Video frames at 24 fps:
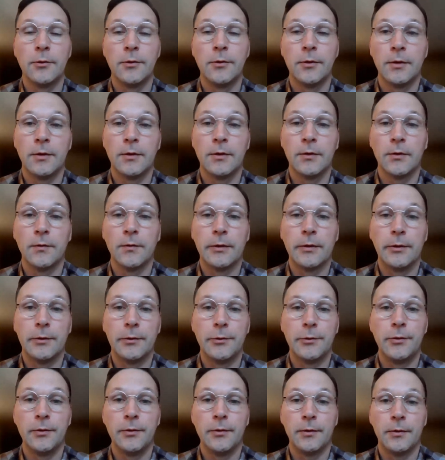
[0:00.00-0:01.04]
is very
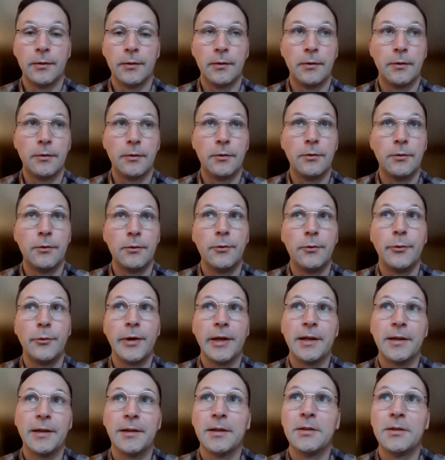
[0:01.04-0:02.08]
uh,
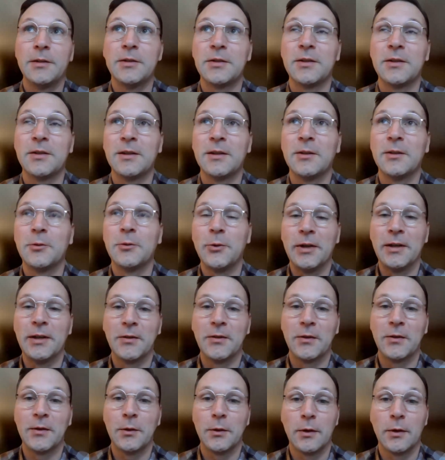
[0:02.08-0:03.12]
drainage that
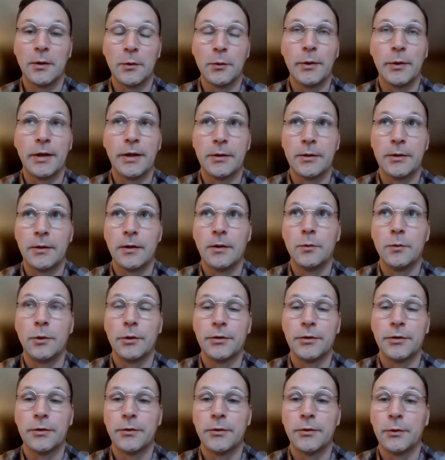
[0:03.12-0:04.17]
drains the, away the
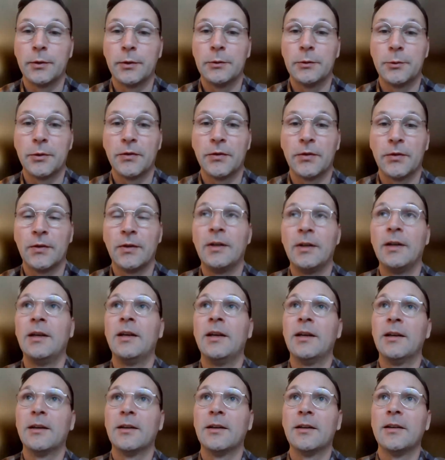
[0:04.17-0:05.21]
water. So it was
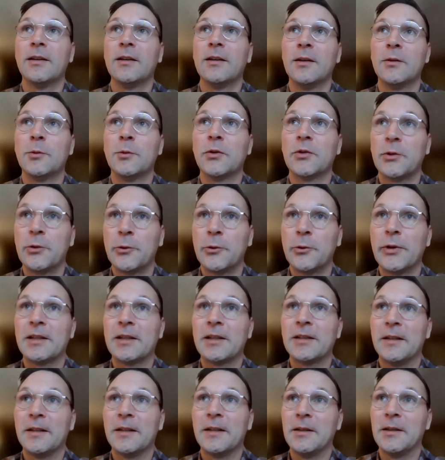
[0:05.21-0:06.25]
it was
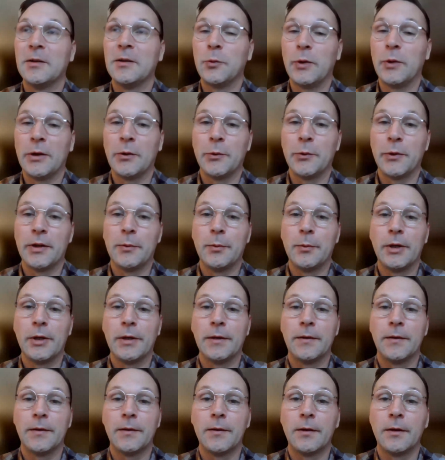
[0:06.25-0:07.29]
correctly in one way,
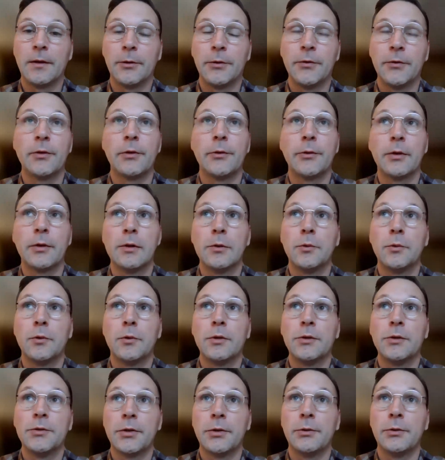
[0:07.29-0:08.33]
but the historical
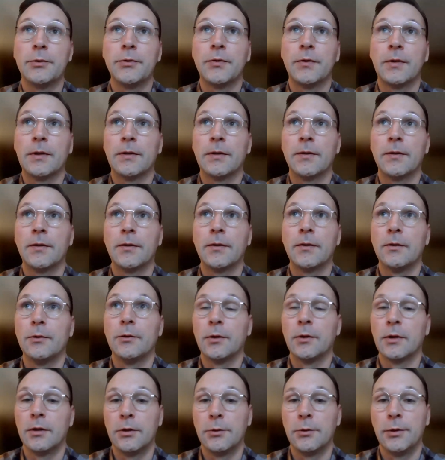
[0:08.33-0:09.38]
wall shows that
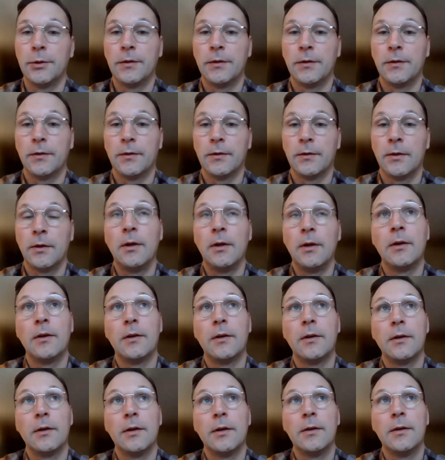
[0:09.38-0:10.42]
you can do it
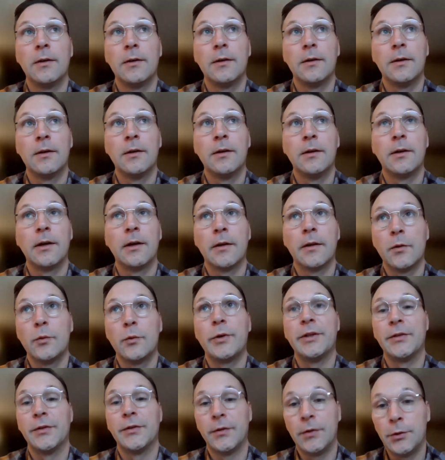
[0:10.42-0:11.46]
in in other
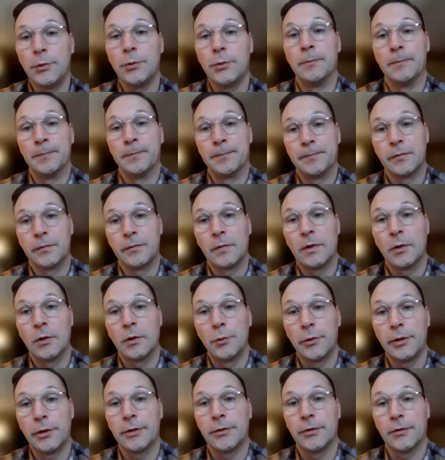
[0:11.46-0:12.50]
ways too.
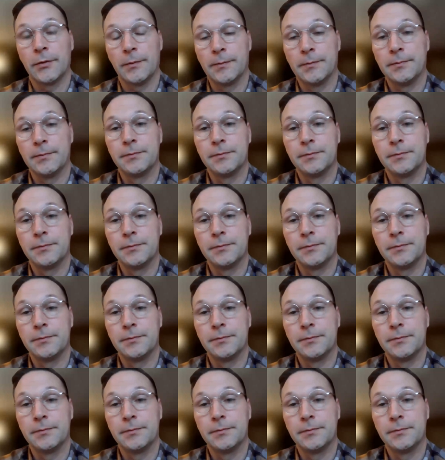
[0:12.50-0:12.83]
That works.